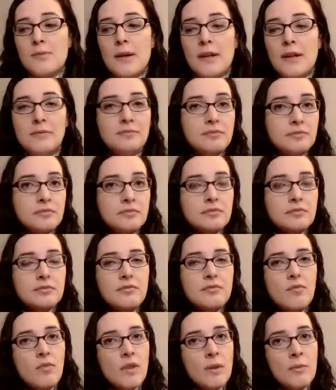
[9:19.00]
been
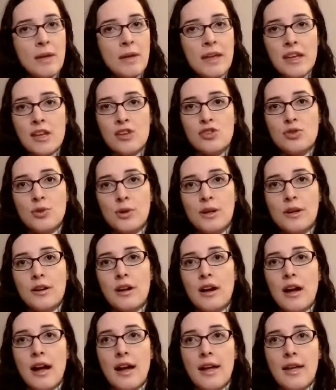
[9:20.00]
making
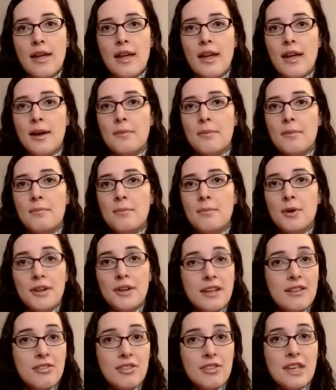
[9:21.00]
sure I am
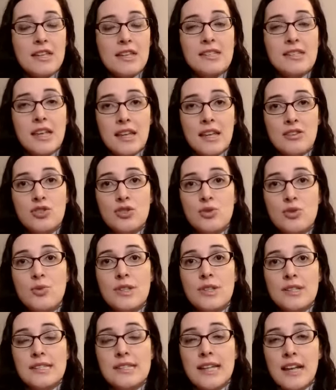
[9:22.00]
putting things into
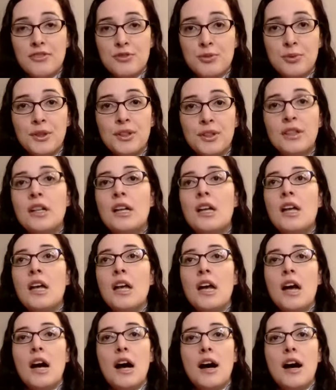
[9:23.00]
the schedule,
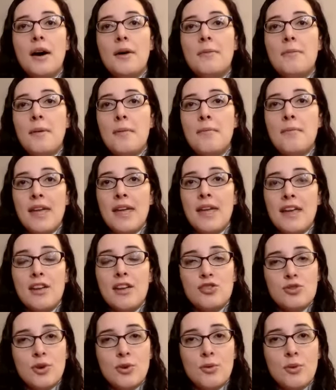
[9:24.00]
making
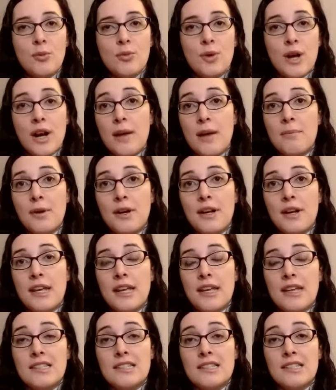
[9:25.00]
sure what I'm putting
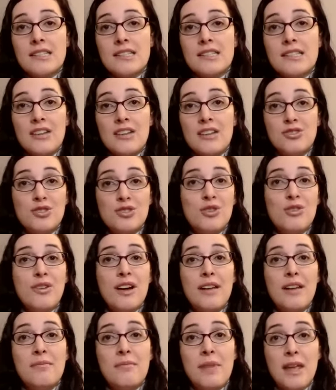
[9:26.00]
in is intentional,
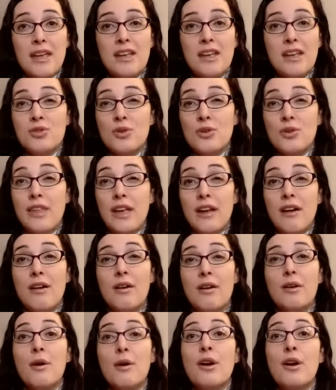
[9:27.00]
and making sure they
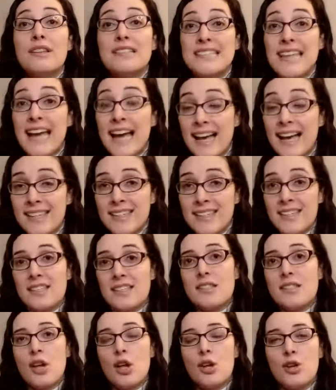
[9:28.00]
are
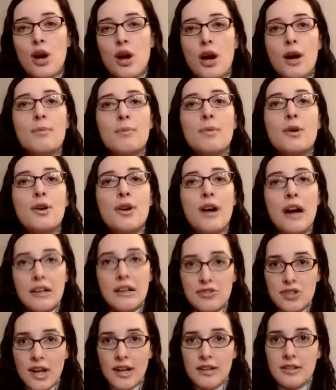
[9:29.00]
tasks, not
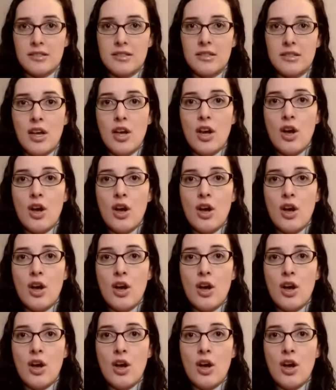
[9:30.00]
projects.